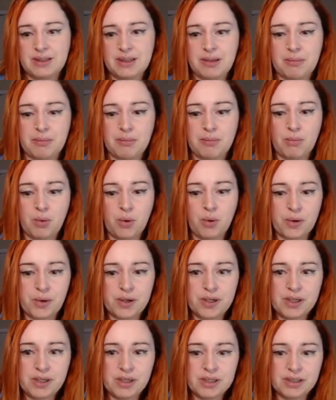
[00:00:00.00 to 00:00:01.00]

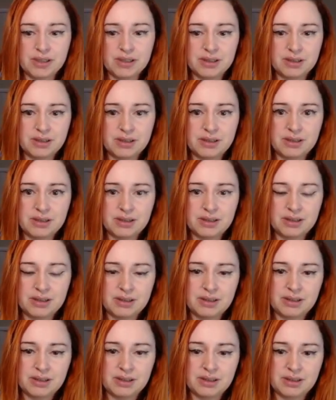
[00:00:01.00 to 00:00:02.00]
more.
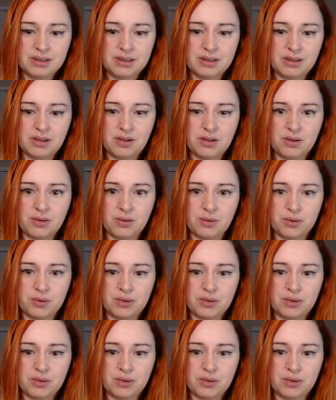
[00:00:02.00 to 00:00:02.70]
Oh,